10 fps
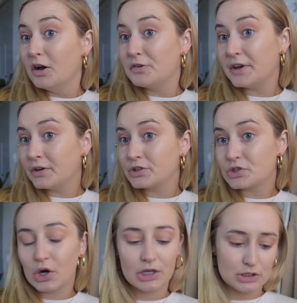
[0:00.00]
fingers
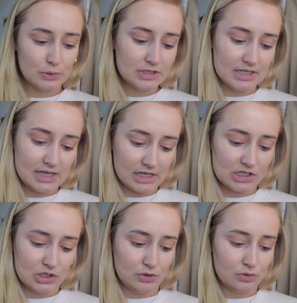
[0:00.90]
crossed we'll see that
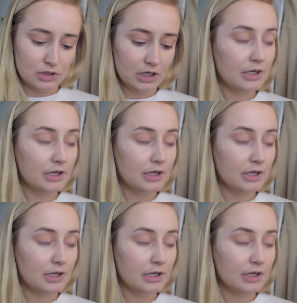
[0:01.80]
soon.